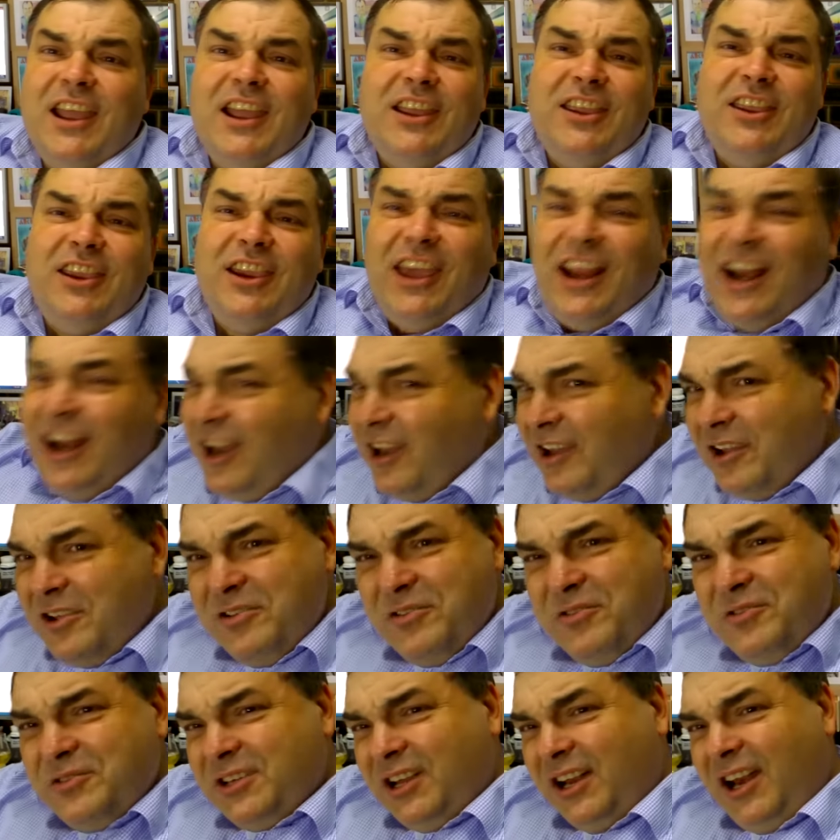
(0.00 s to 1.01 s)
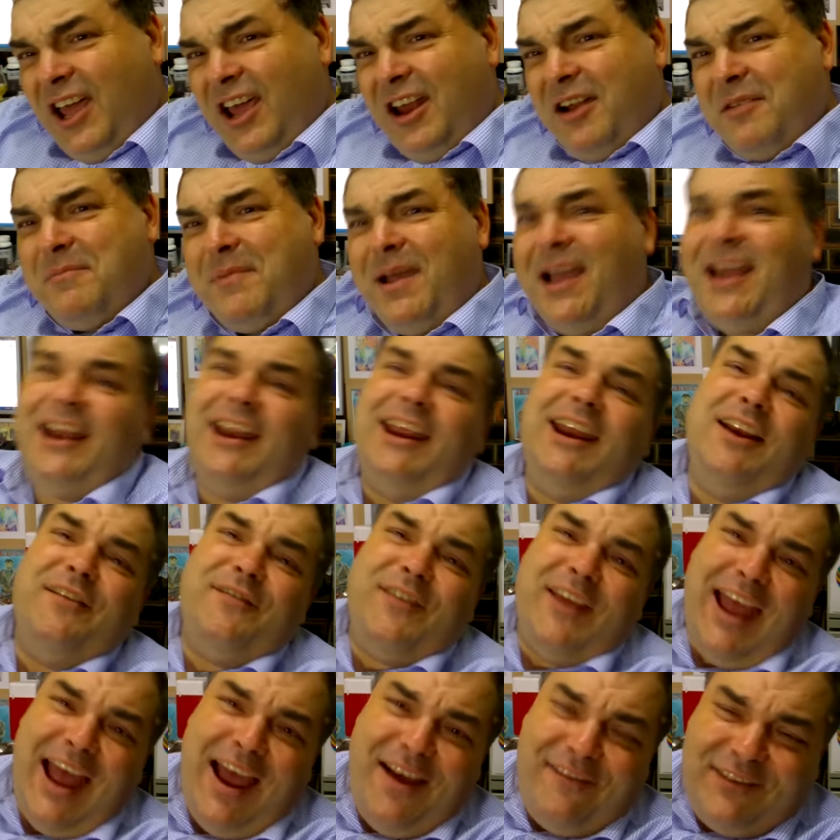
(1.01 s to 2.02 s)
you're going to lose a lot of money. And if
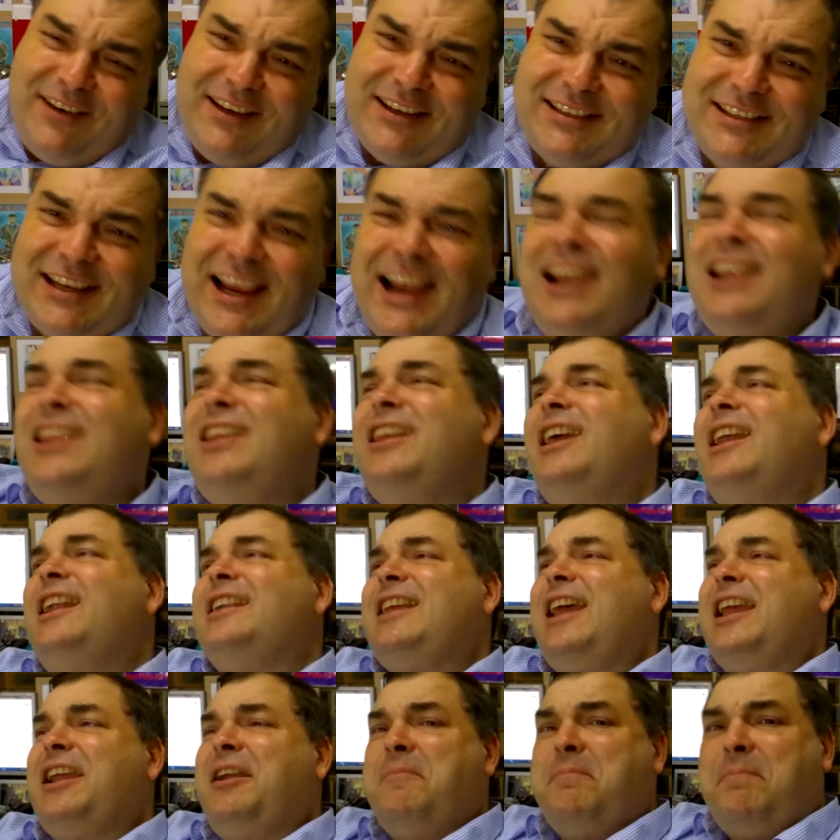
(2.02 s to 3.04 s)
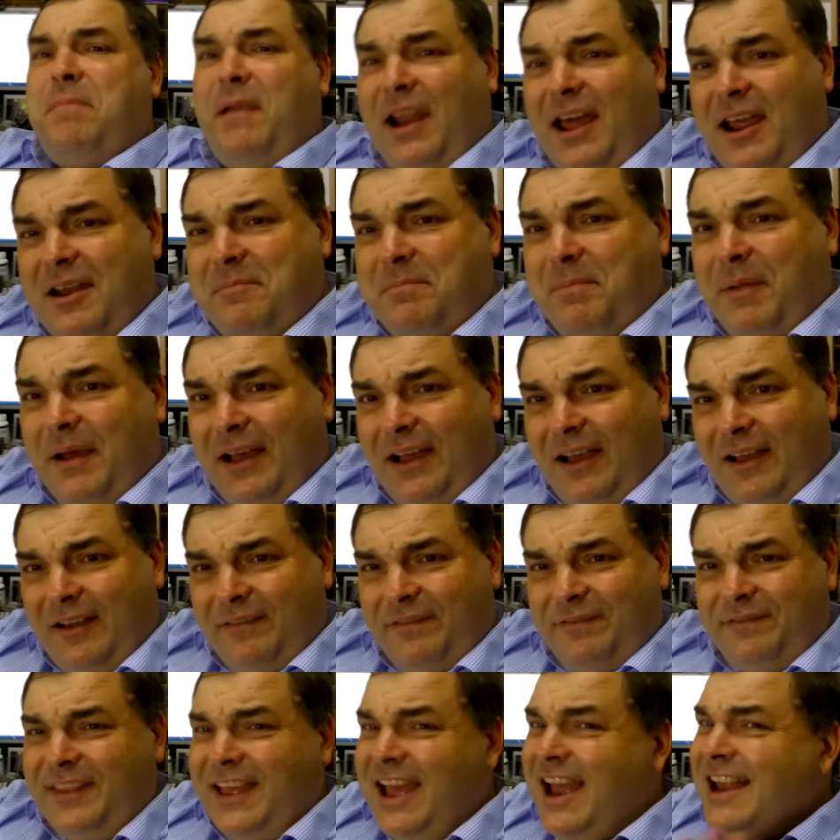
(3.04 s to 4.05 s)
you have to sell it, you're going to take a bloodbath.
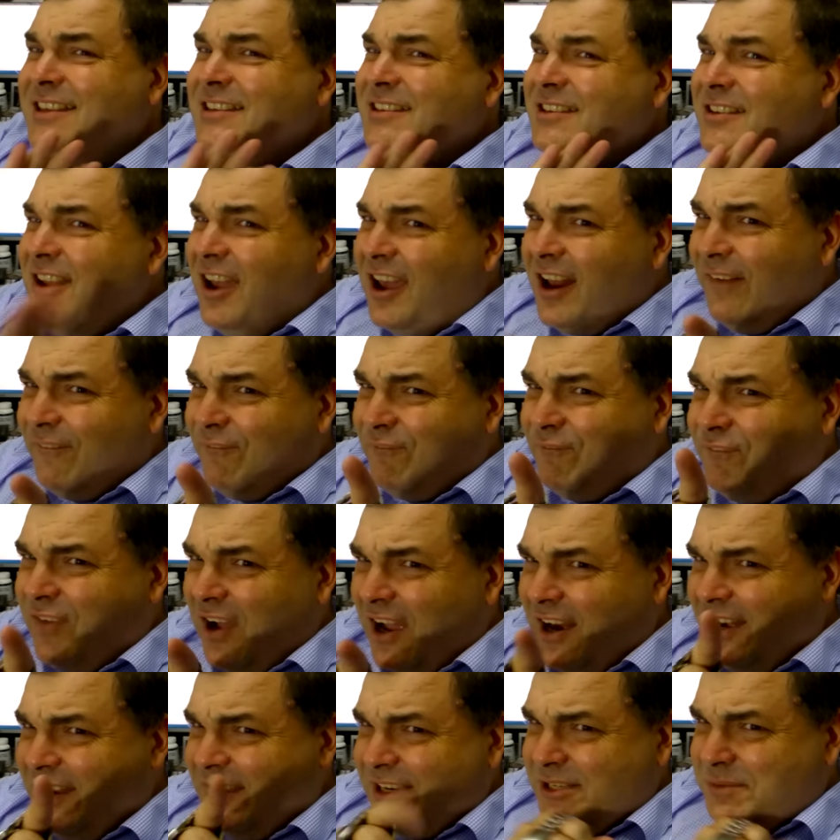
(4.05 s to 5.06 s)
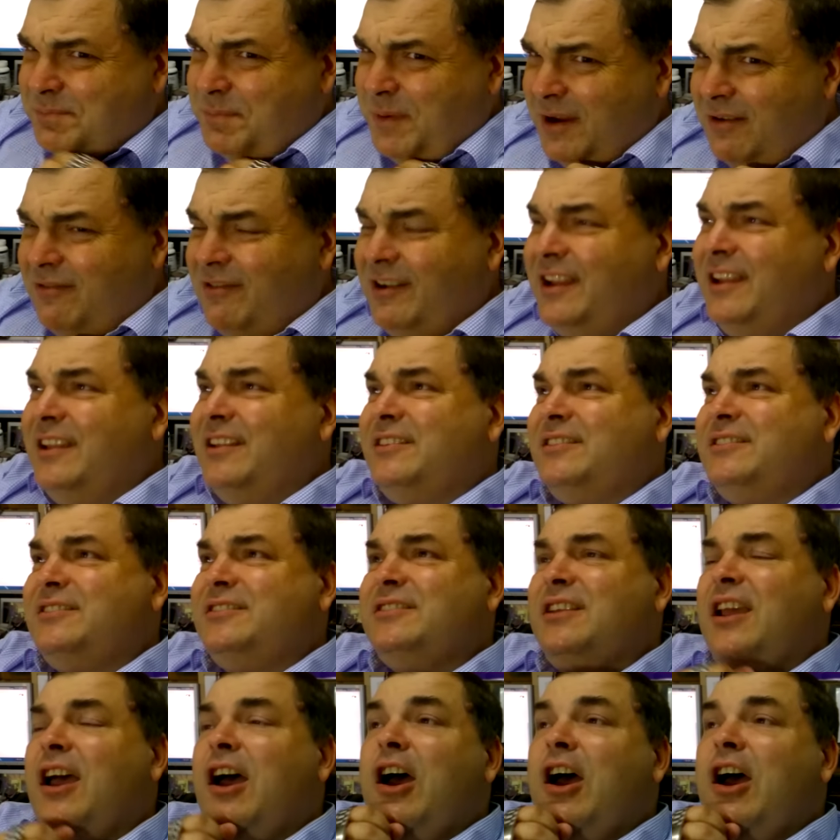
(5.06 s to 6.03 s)
That's not a fun experience.